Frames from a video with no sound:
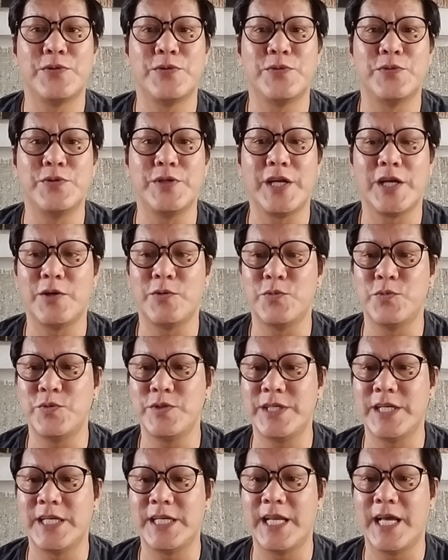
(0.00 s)

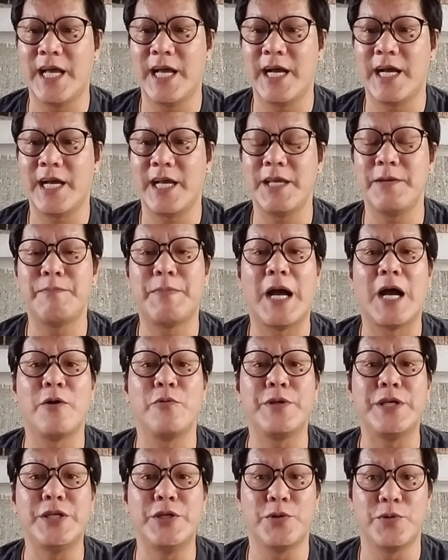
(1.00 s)
unang-una na kay
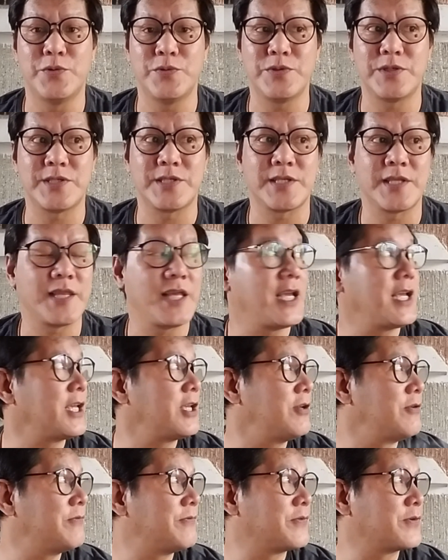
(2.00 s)
Pawi Knows, thank
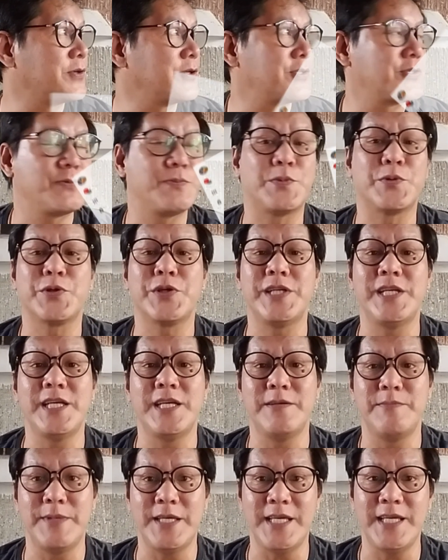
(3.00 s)
you for supporting
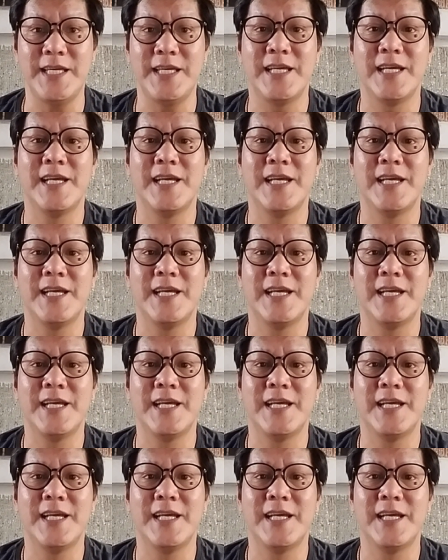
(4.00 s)
me